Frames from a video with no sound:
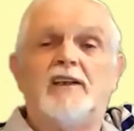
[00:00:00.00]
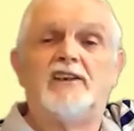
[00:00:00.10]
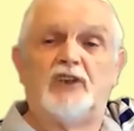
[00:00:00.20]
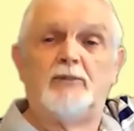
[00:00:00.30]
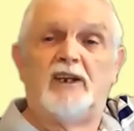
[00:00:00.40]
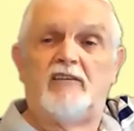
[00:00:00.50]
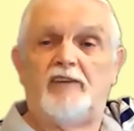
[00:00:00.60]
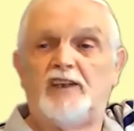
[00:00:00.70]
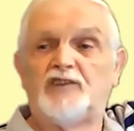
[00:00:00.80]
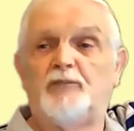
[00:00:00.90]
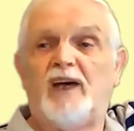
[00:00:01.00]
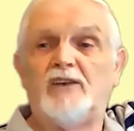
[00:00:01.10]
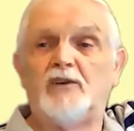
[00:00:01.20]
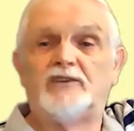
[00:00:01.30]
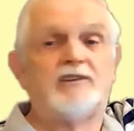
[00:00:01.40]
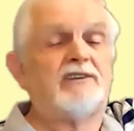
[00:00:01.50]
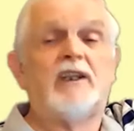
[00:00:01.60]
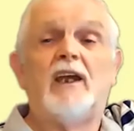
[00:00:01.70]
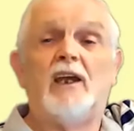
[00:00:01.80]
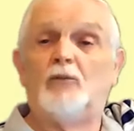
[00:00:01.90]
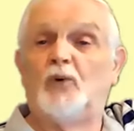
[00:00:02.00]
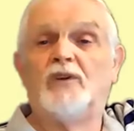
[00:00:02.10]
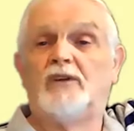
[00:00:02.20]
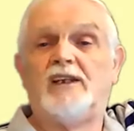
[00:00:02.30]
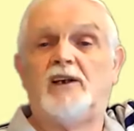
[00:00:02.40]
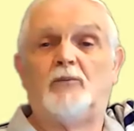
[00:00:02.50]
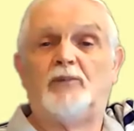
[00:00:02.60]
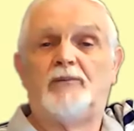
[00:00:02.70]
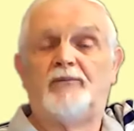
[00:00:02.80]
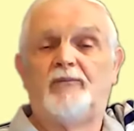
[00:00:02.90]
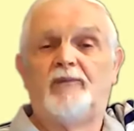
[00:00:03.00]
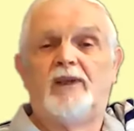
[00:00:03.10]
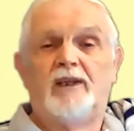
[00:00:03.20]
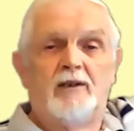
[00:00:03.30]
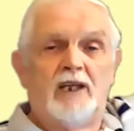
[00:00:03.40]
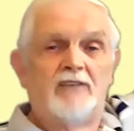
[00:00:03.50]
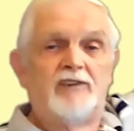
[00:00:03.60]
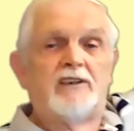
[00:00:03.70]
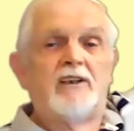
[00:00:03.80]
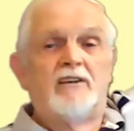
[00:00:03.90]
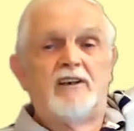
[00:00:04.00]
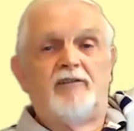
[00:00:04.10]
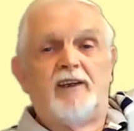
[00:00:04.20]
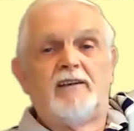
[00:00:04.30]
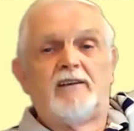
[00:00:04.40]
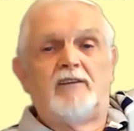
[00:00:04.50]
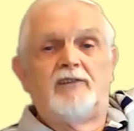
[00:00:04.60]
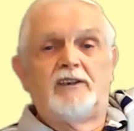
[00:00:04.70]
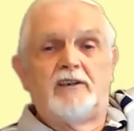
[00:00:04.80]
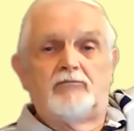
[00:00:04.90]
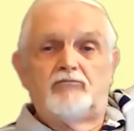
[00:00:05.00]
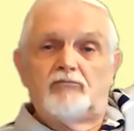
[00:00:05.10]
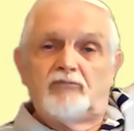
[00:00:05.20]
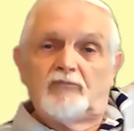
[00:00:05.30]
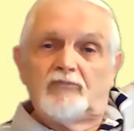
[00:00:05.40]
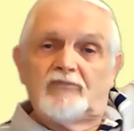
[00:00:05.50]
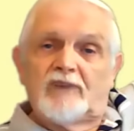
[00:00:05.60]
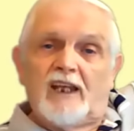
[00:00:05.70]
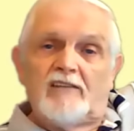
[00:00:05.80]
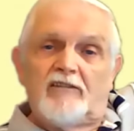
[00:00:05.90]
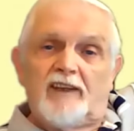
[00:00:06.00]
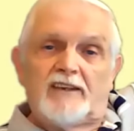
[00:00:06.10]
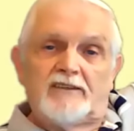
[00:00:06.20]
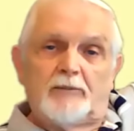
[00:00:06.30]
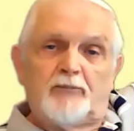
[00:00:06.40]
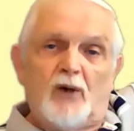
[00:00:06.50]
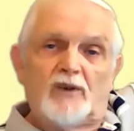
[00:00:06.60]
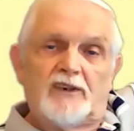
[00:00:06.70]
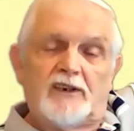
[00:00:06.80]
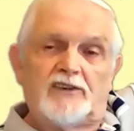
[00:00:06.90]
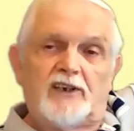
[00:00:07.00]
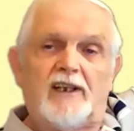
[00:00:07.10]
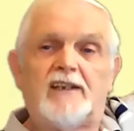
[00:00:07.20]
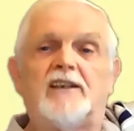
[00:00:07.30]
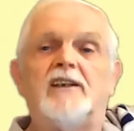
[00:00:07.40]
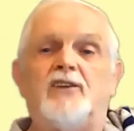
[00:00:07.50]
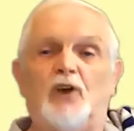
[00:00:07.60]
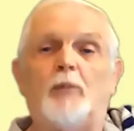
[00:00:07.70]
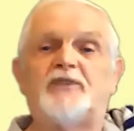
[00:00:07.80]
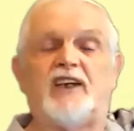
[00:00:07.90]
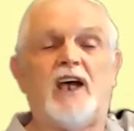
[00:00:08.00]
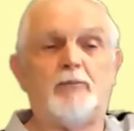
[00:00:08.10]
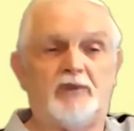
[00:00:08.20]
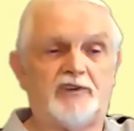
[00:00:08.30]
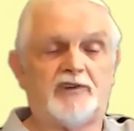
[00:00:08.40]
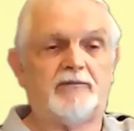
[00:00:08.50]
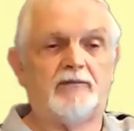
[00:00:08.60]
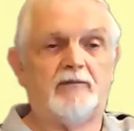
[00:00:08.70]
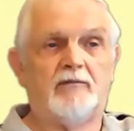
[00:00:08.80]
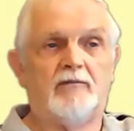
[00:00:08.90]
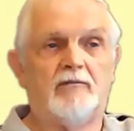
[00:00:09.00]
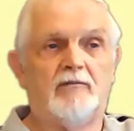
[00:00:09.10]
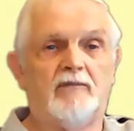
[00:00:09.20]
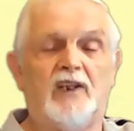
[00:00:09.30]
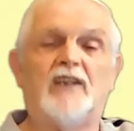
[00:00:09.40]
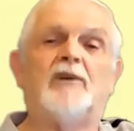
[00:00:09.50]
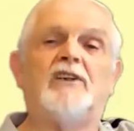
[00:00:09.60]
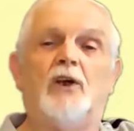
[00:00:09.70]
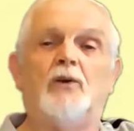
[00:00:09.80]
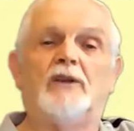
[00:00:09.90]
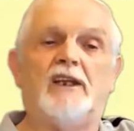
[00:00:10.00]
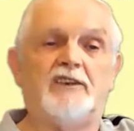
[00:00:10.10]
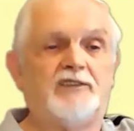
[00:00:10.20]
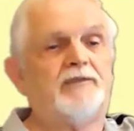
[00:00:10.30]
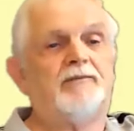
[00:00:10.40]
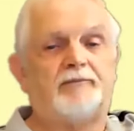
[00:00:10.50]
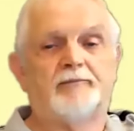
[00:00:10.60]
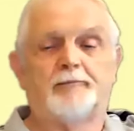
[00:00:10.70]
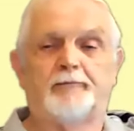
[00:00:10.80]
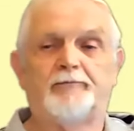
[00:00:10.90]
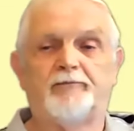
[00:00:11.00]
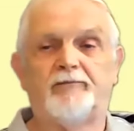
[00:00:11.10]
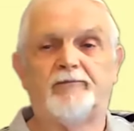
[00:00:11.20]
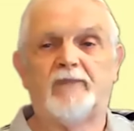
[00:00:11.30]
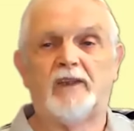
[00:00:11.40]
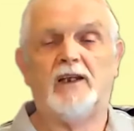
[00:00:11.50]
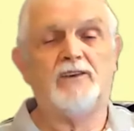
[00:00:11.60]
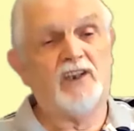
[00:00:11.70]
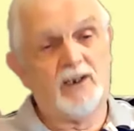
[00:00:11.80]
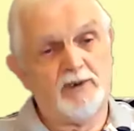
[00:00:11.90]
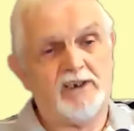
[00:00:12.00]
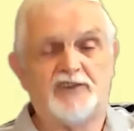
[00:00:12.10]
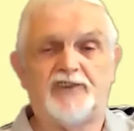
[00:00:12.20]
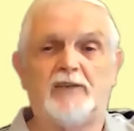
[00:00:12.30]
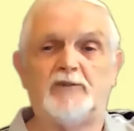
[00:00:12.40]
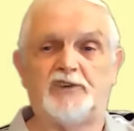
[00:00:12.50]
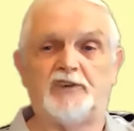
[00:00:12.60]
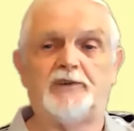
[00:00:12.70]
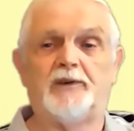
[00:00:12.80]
is going to be reverse biased. It won't light up. If you could invert the power to the track, the opposite happens. The other one now lights and the other one extinguishes.